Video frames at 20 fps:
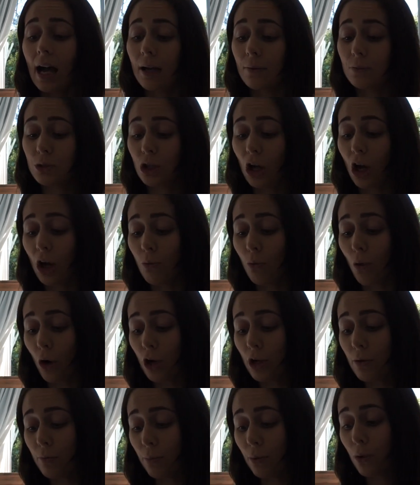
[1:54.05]
so I
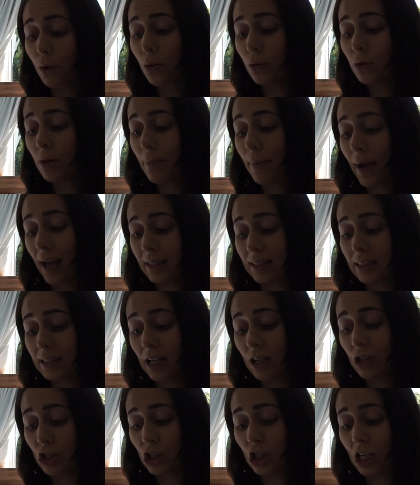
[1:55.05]
won't pull the
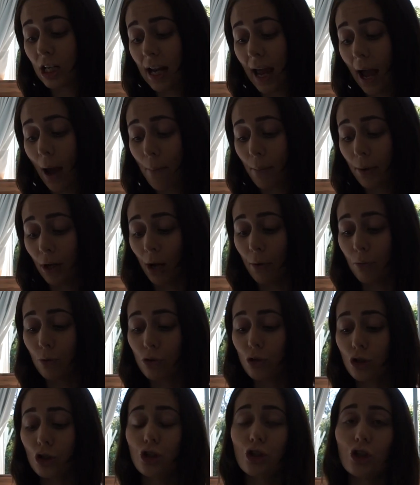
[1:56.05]
bassinet sheet out, but I will
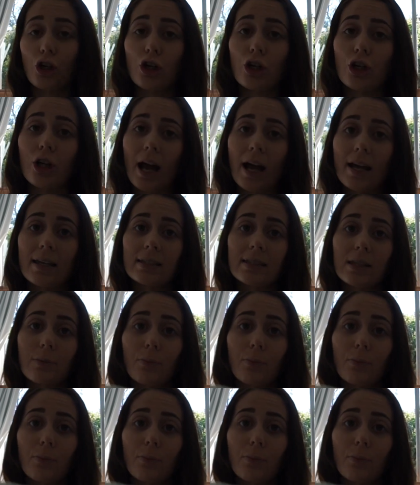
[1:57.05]
just show you guys the